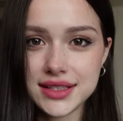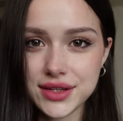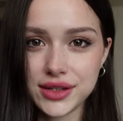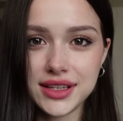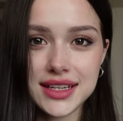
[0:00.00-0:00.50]
It's
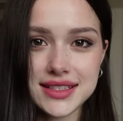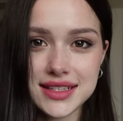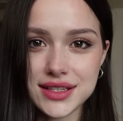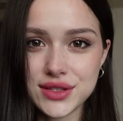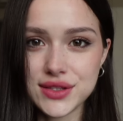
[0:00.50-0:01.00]
holiday
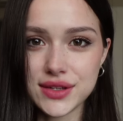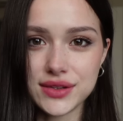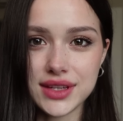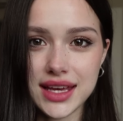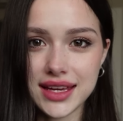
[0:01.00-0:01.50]
season
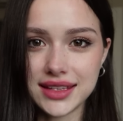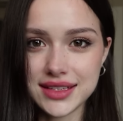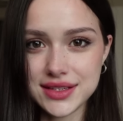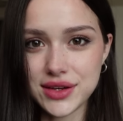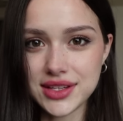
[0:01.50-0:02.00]
soon and
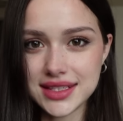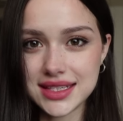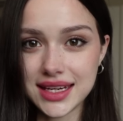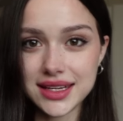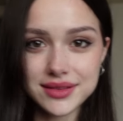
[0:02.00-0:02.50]
as you can
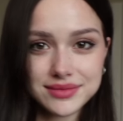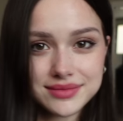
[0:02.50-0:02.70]
see,